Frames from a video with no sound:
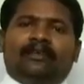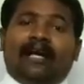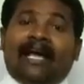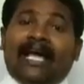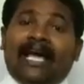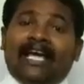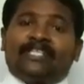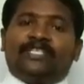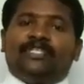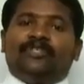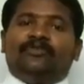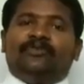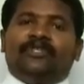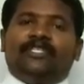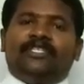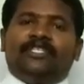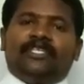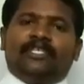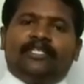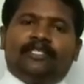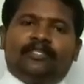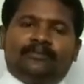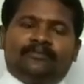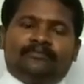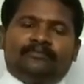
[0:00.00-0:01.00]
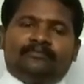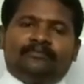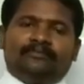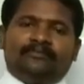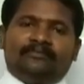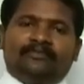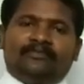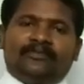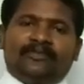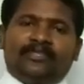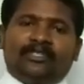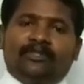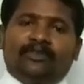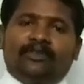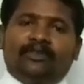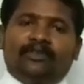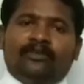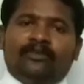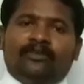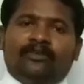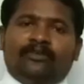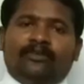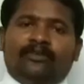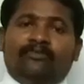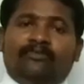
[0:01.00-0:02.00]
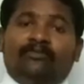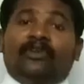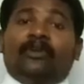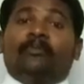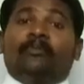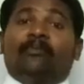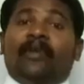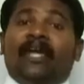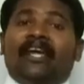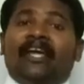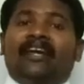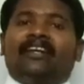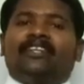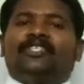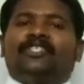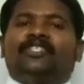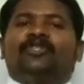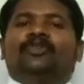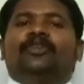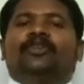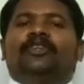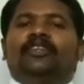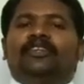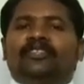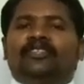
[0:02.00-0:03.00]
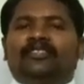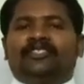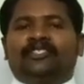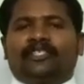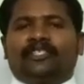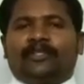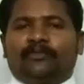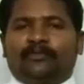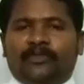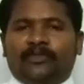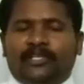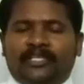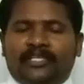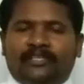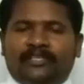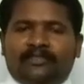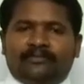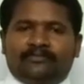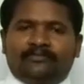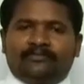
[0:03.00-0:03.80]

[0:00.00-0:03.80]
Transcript: activity will make us to learn something.